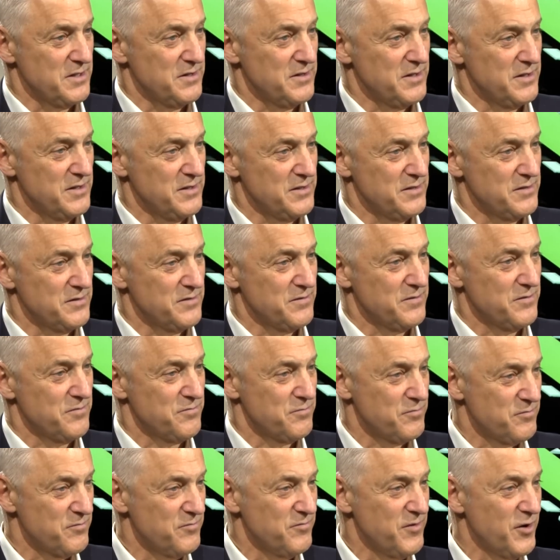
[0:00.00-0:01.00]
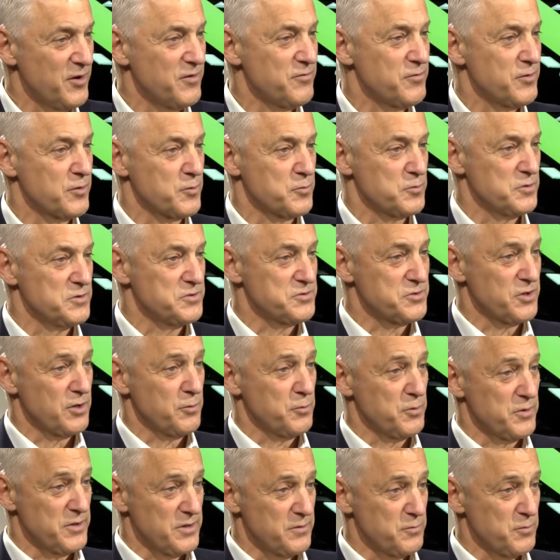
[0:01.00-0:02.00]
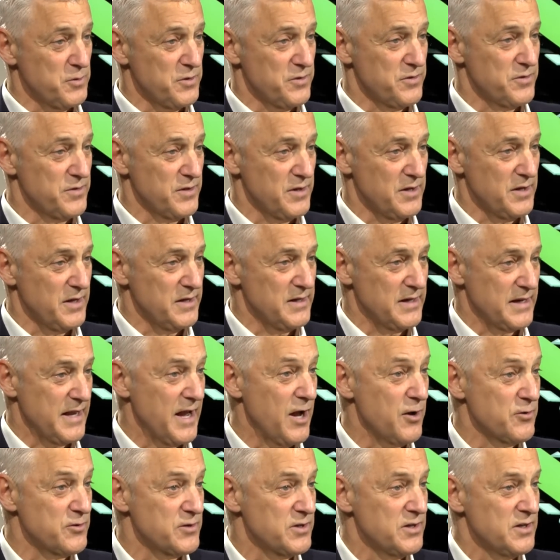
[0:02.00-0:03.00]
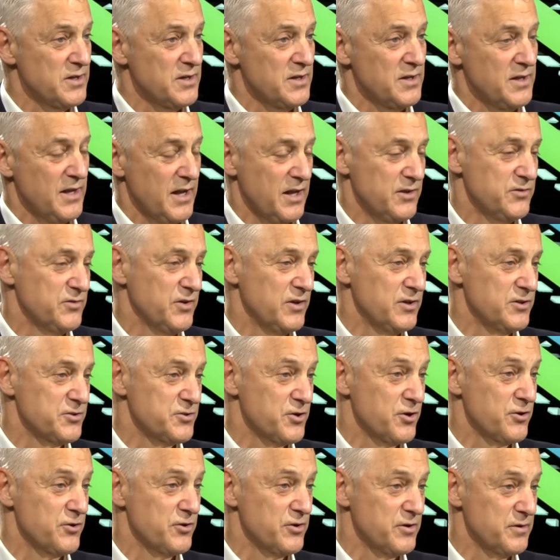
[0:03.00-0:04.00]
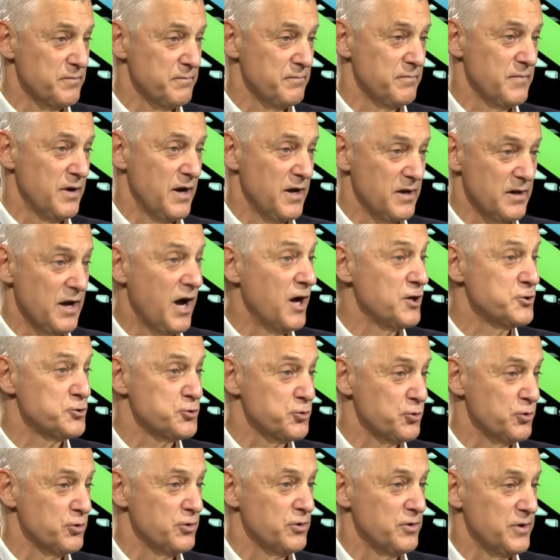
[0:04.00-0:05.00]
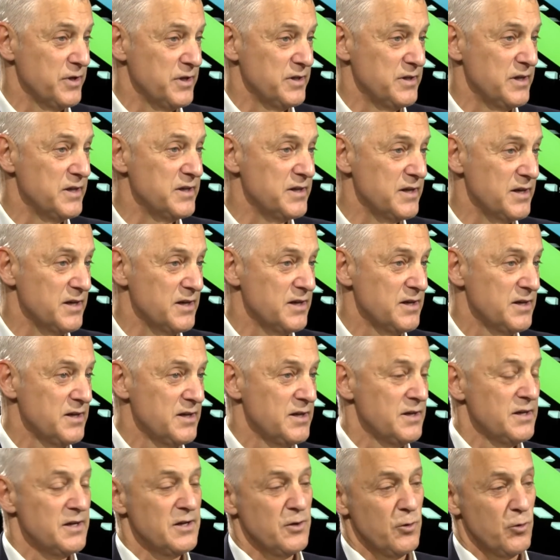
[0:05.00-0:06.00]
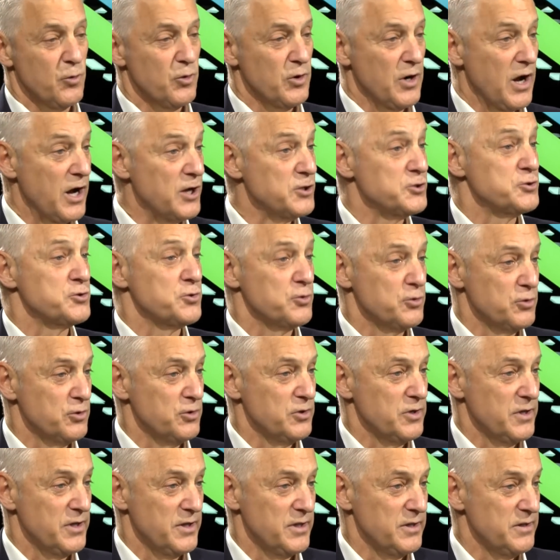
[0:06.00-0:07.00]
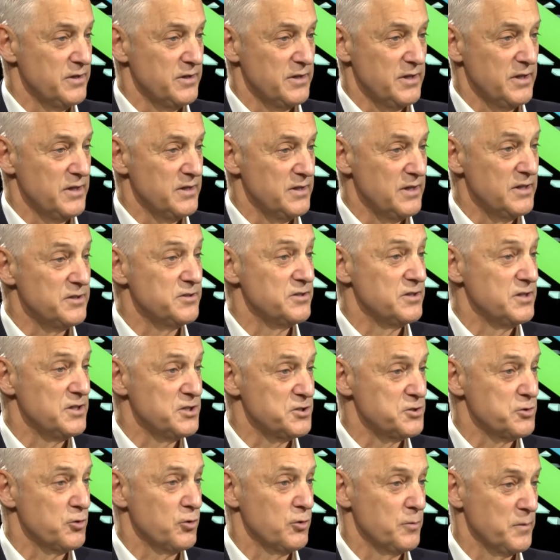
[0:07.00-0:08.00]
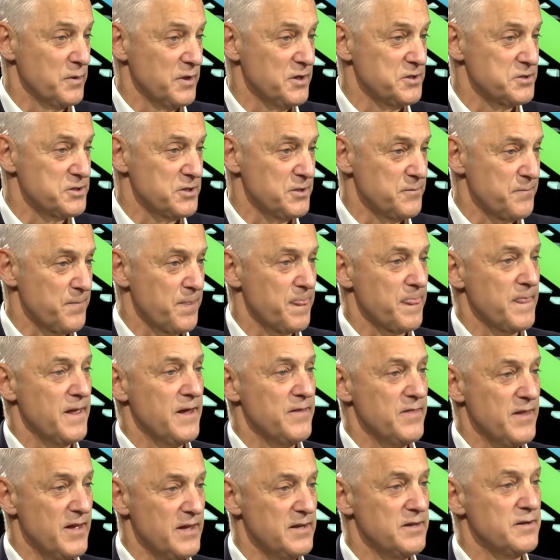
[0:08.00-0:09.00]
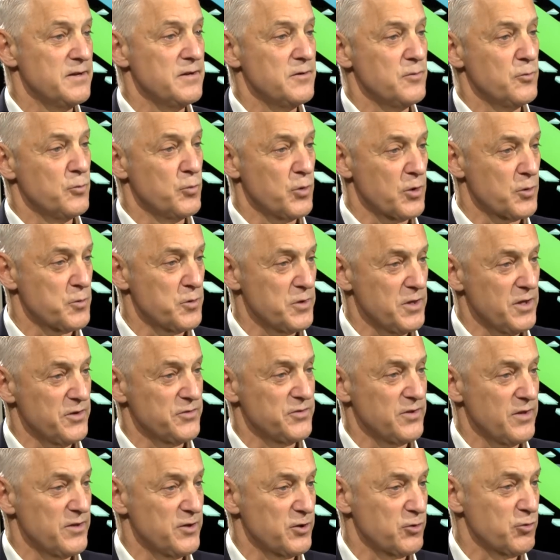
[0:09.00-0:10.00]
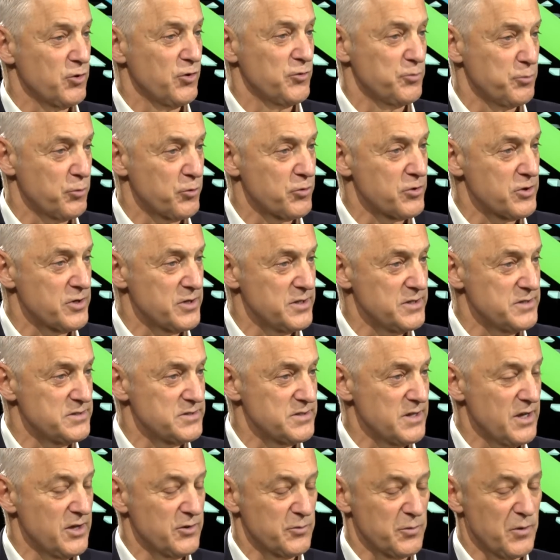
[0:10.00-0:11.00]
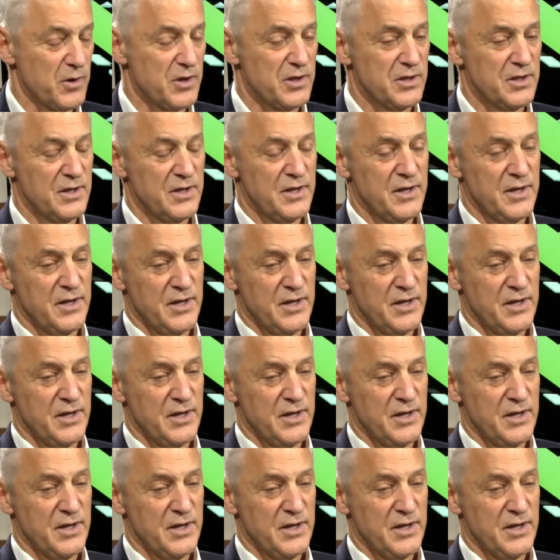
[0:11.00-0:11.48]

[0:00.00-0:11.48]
They very frequently start with an account at Standard Chartered onshore in India or onshore in Indonesia or Malaysia, and then work with us on their cross-border needs as well.